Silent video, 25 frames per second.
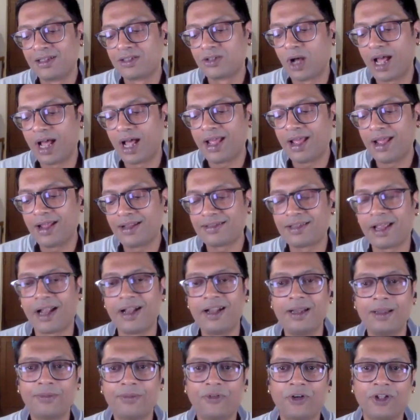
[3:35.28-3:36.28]
So I
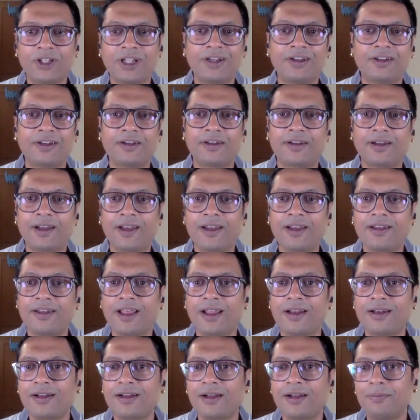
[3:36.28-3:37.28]
signed up for that retreat
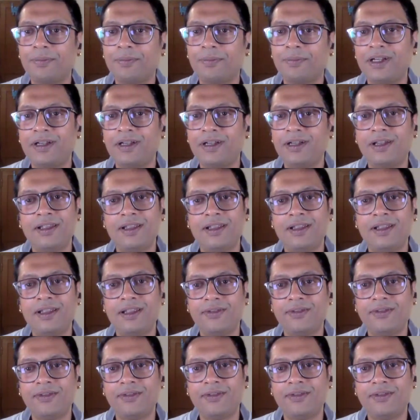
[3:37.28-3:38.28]
and
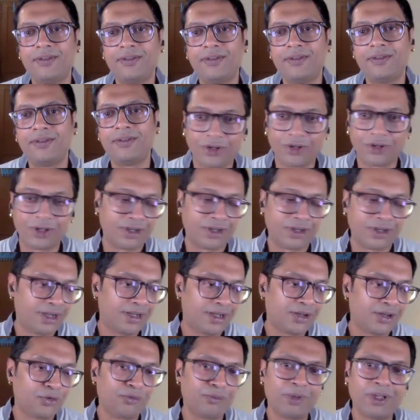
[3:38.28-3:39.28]
completely forgot about it.
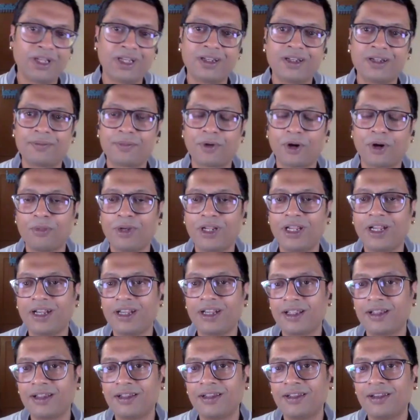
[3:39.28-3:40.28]
Right? You've been probably
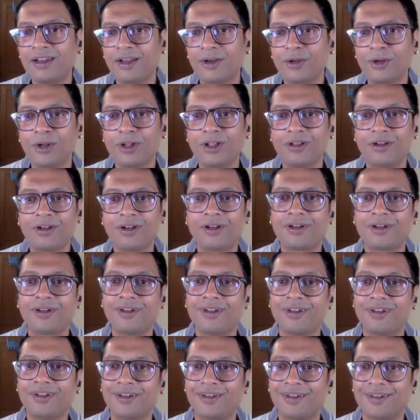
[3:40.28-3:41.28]
getting regular
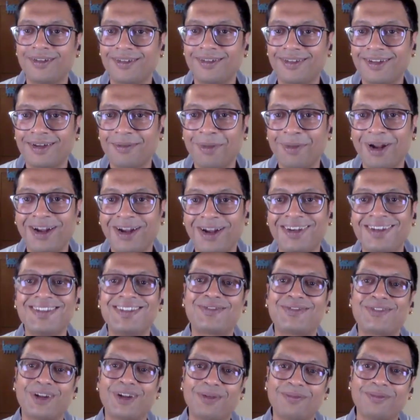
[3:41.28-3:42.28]

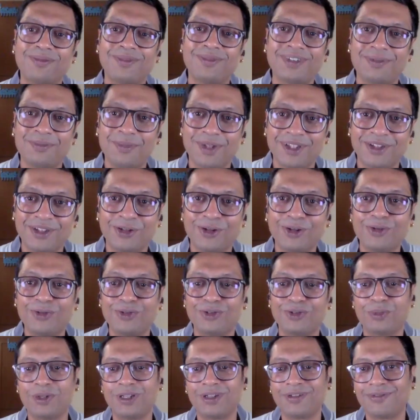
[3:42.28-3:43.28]
reminders from Nidal,
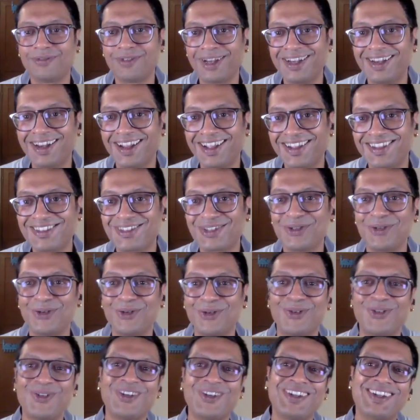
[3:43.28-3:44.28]
who's been very nice
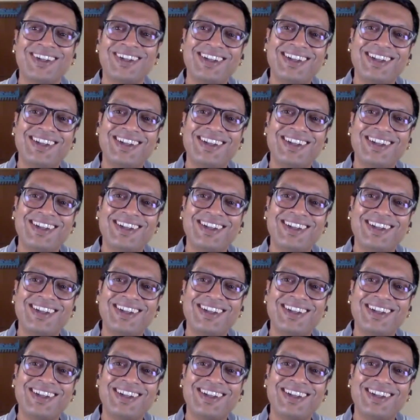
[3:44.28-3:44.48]
to